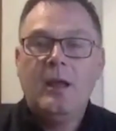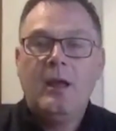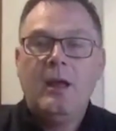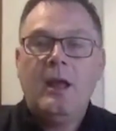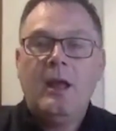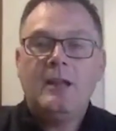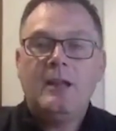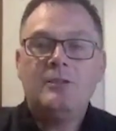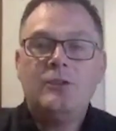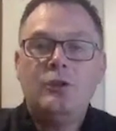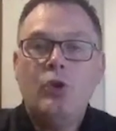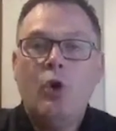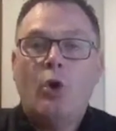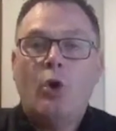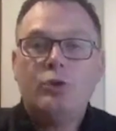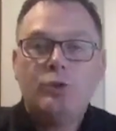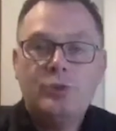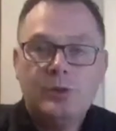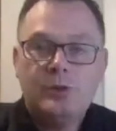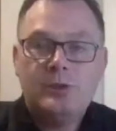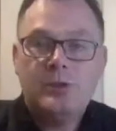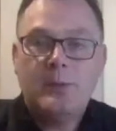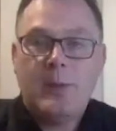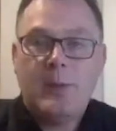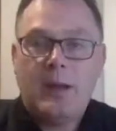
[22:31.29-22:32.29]
it's not
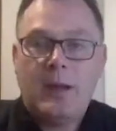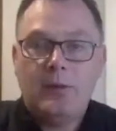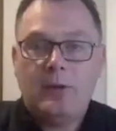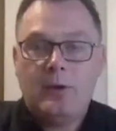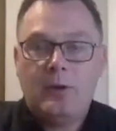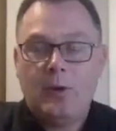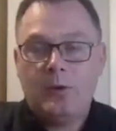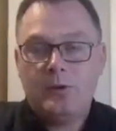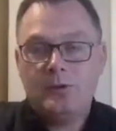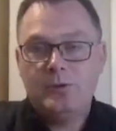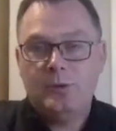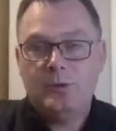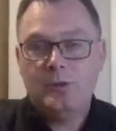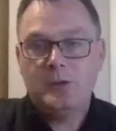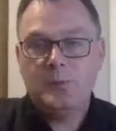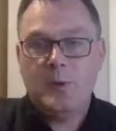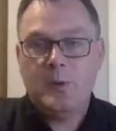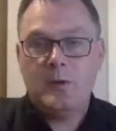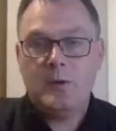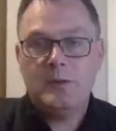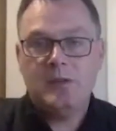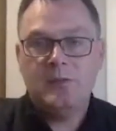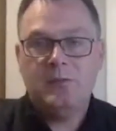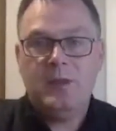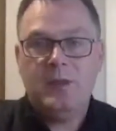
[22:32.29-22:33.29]
just about the Cox
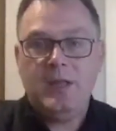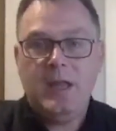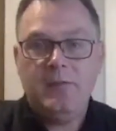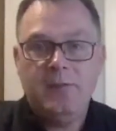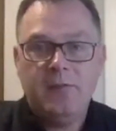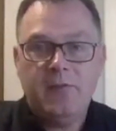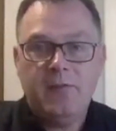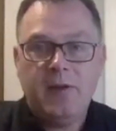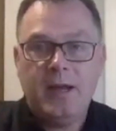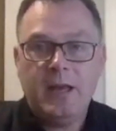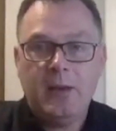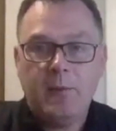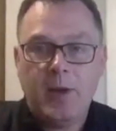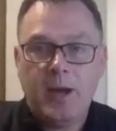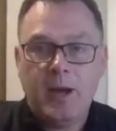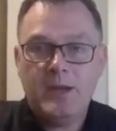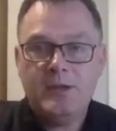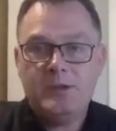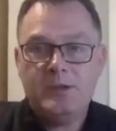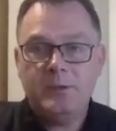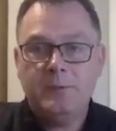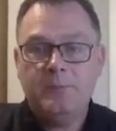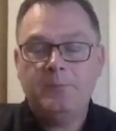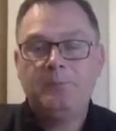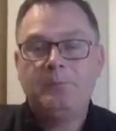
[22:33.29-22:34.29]
Automotive eVA
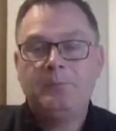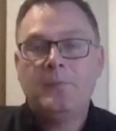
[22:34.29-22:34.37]
valuation.